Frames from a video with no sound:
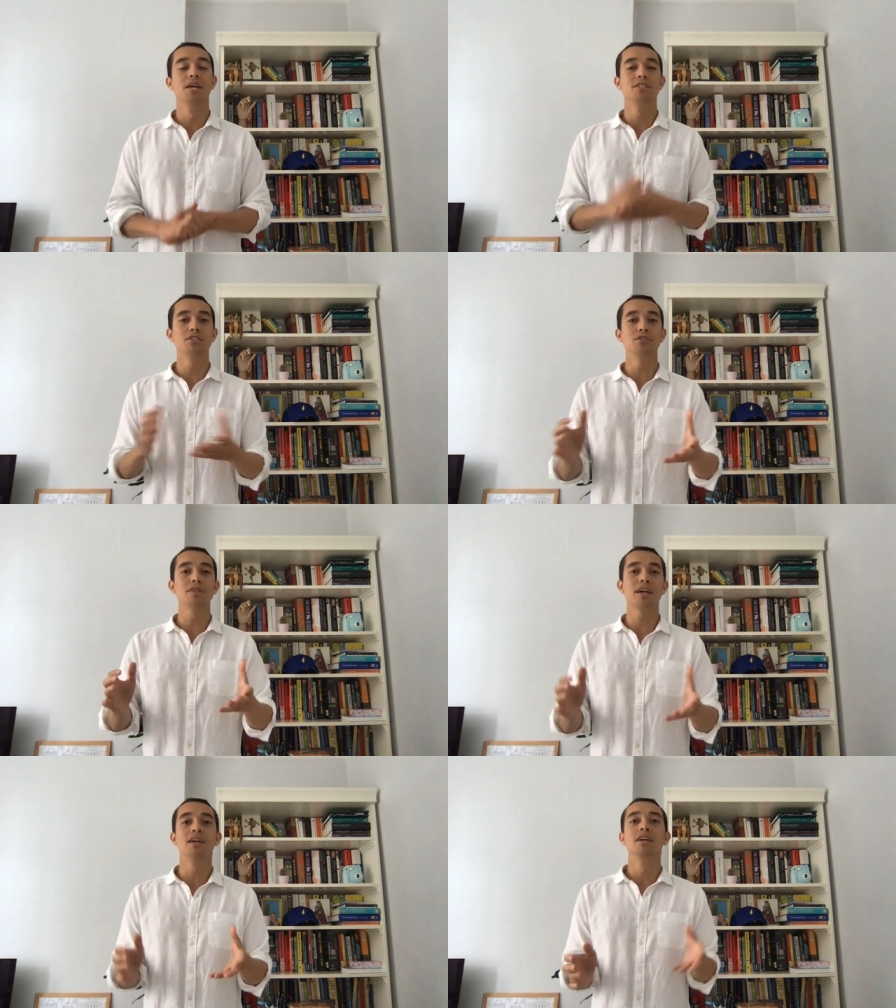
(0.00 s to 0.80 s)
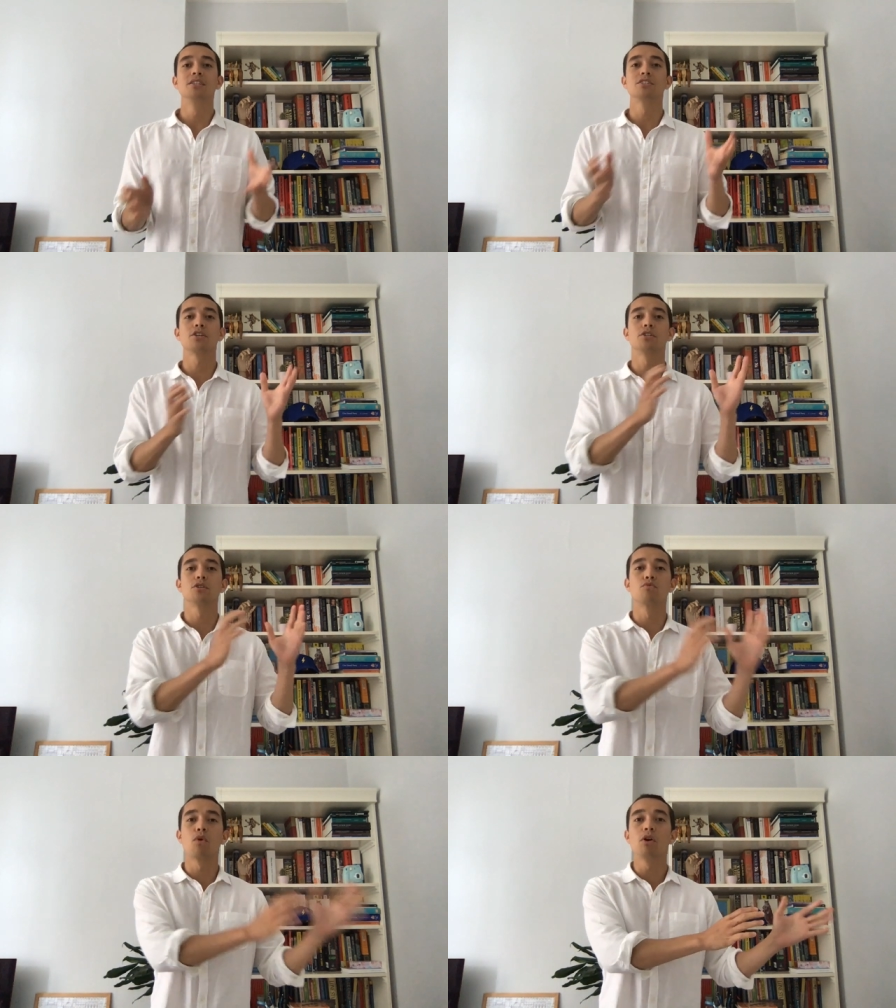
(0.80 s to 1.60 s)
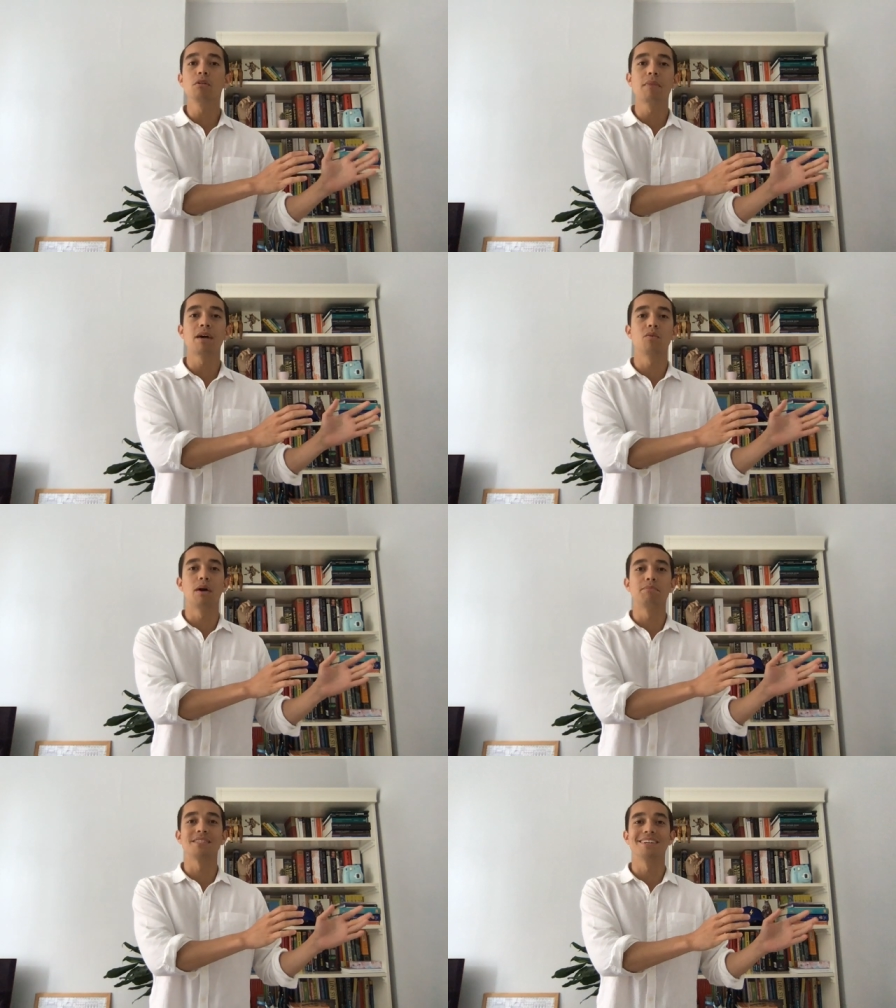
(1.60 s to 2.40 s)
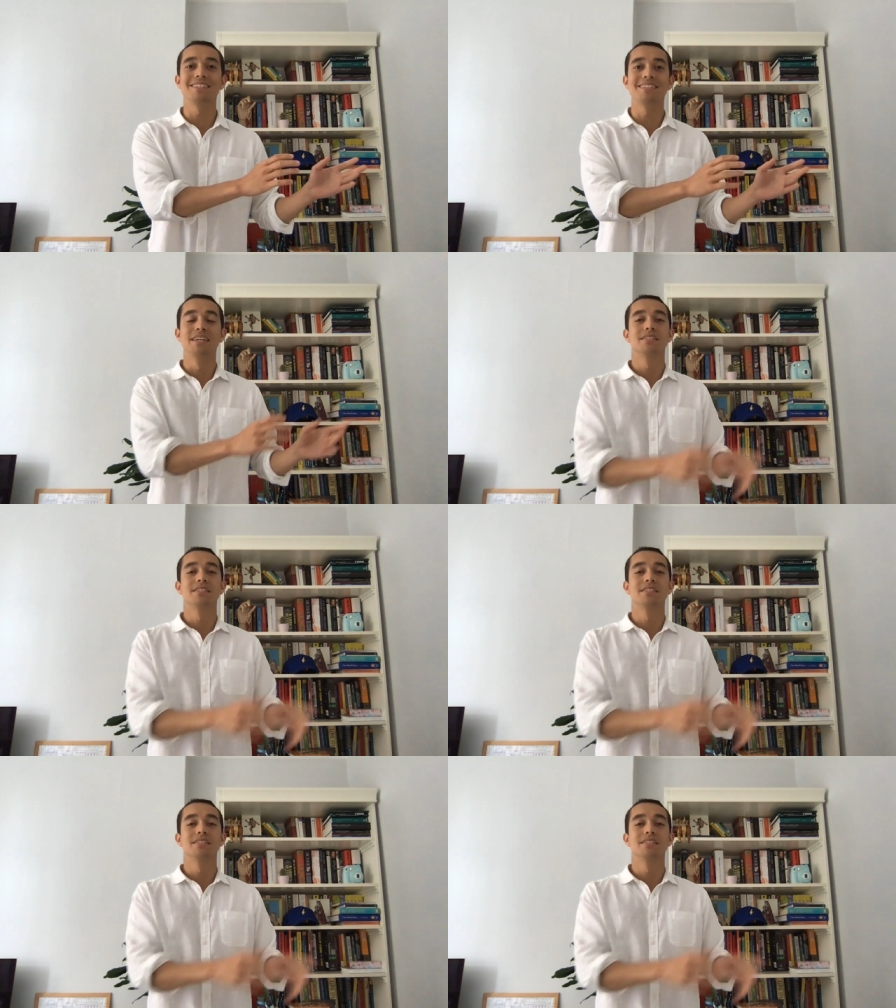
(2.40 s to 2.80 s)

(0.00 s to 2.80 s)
To do that, just go to the Royal Mail website,